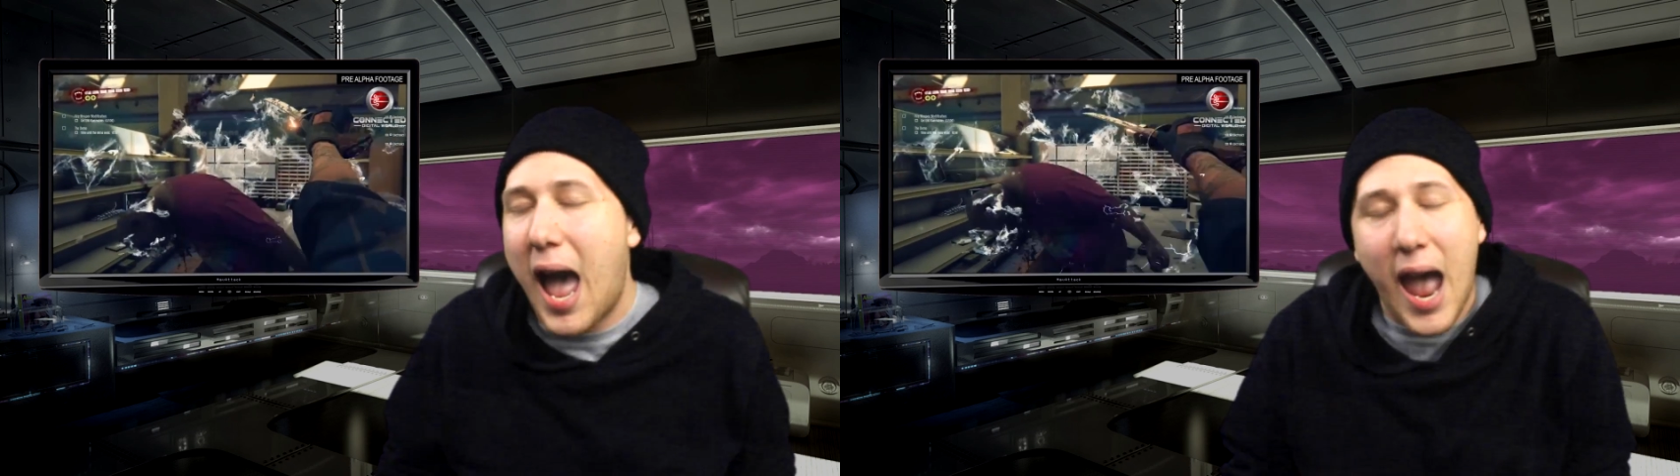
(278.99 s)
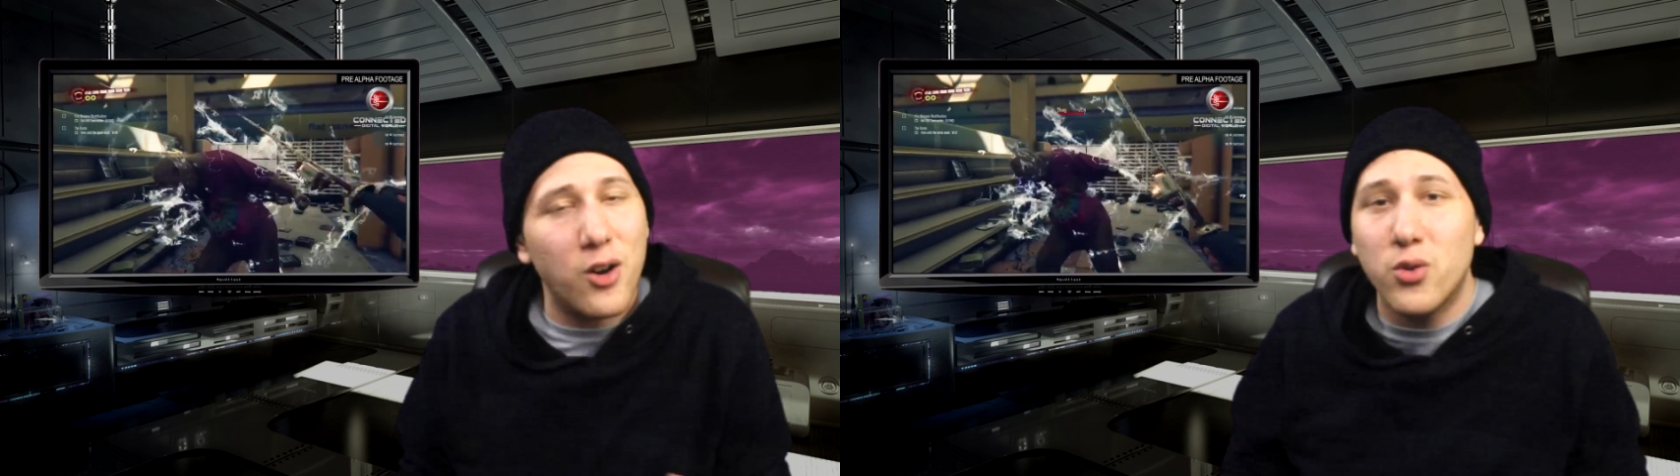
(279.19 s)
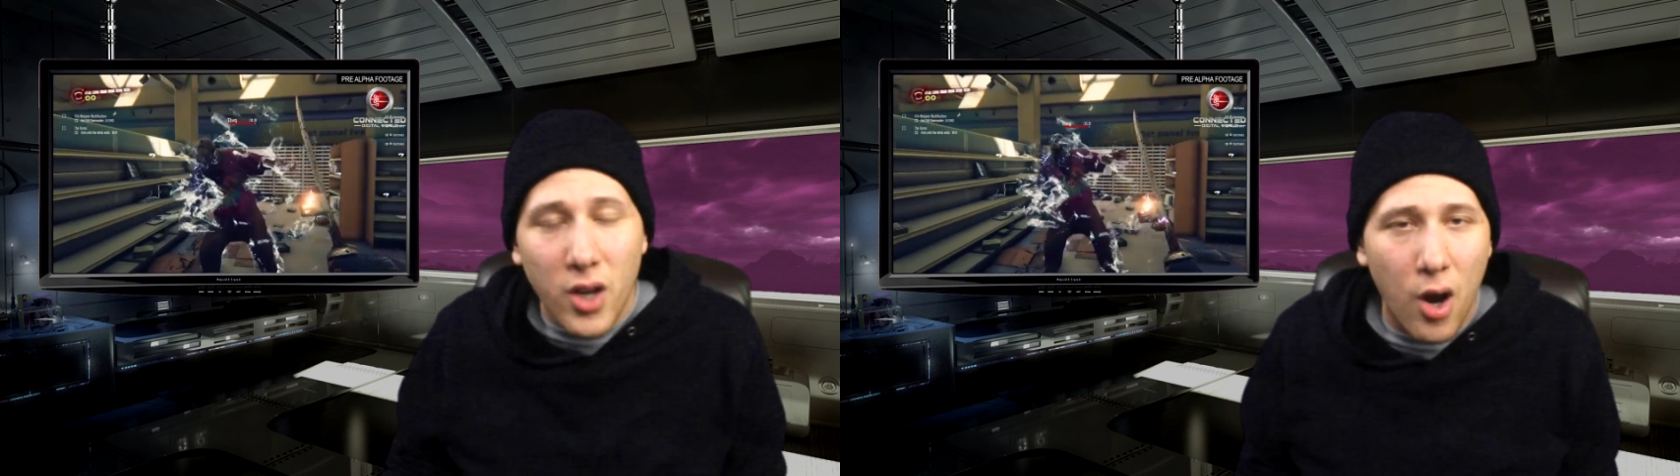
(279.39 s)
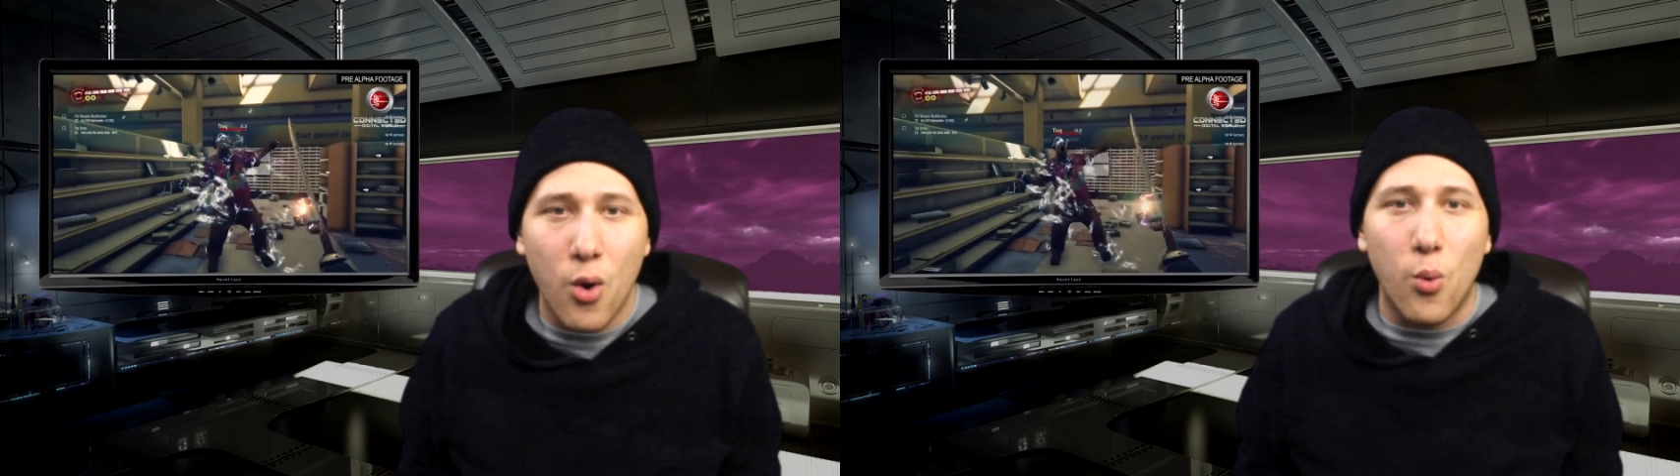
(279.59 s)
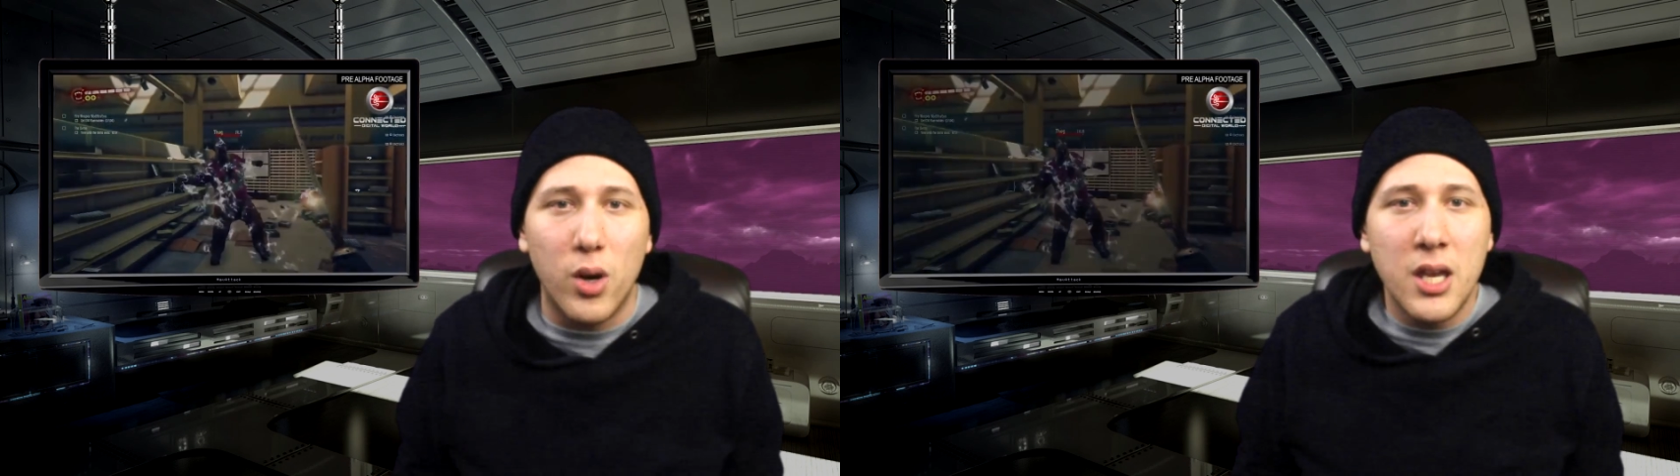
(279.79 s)
I don't
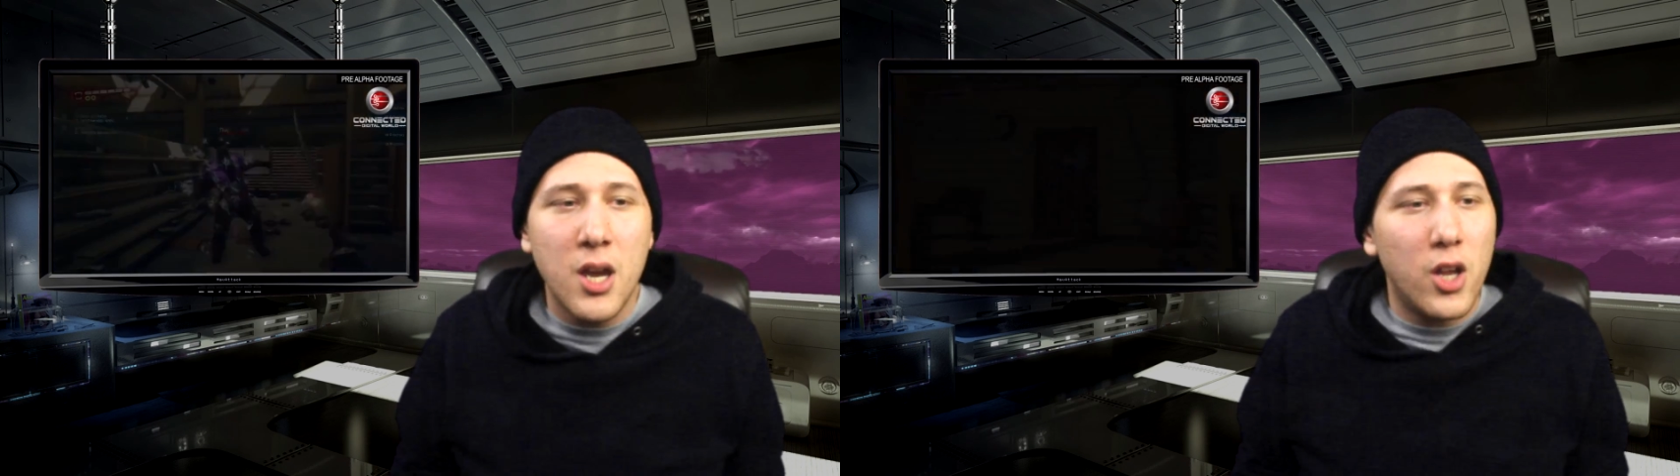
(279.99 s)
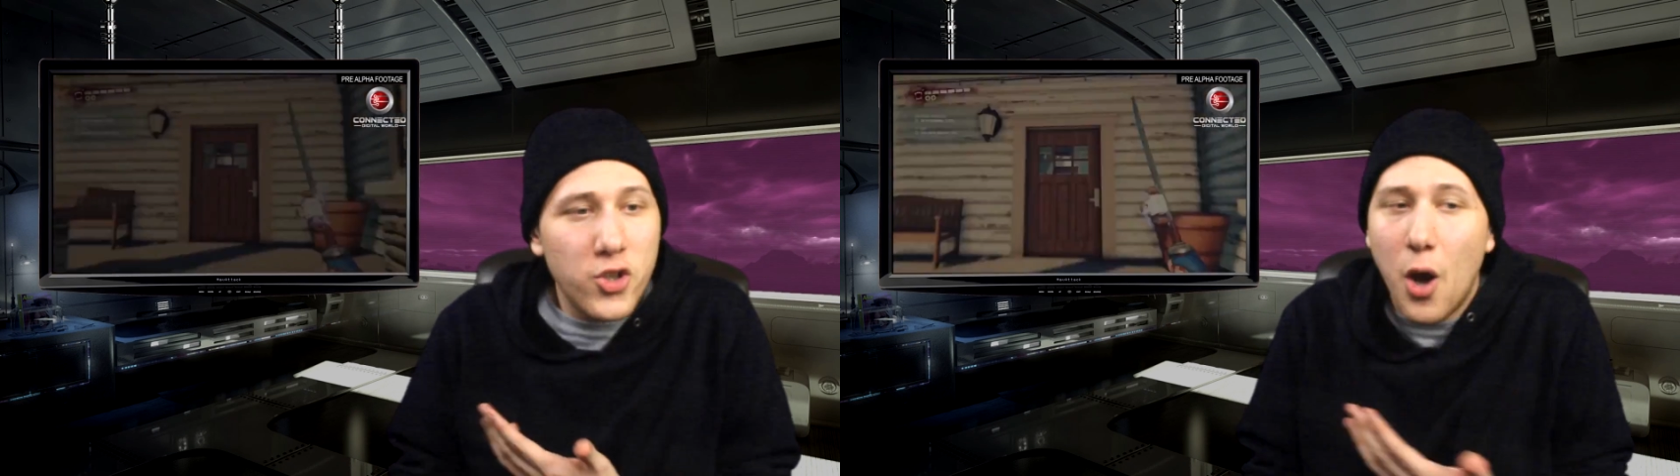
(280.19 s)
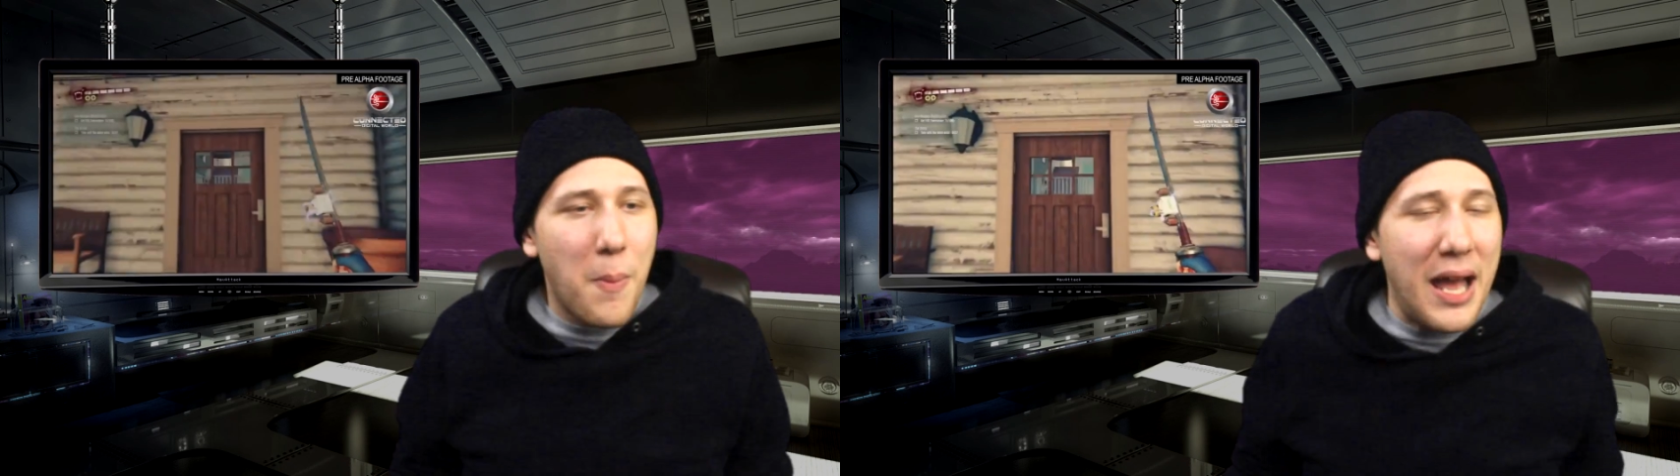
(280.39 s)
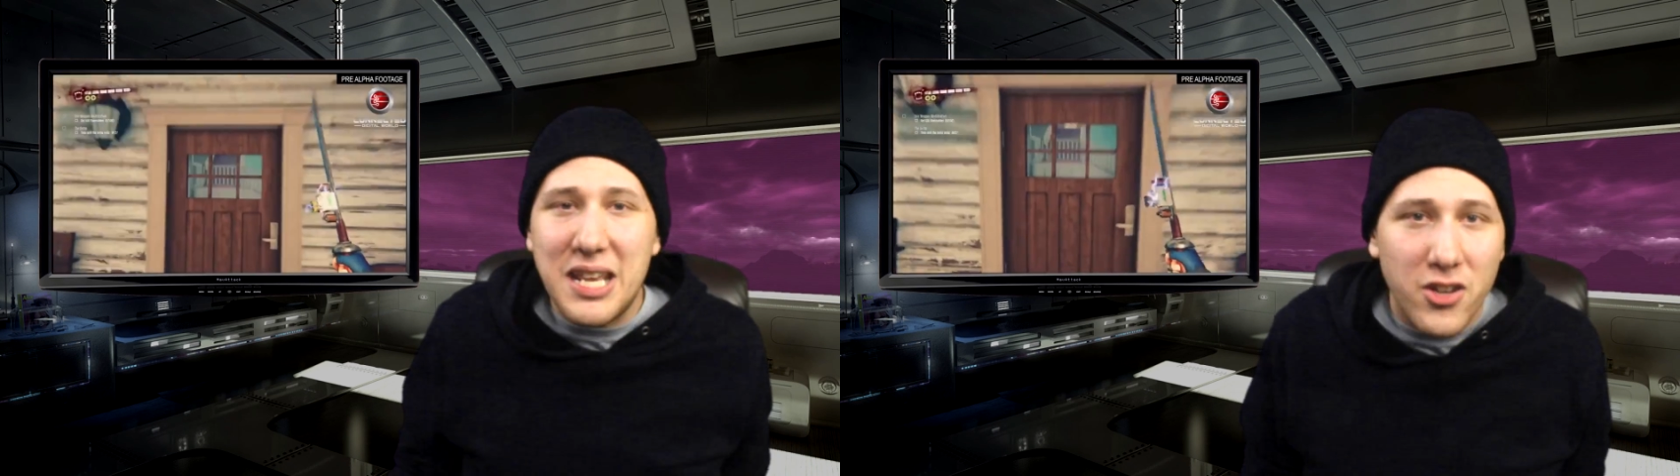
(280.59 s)
know. Nobody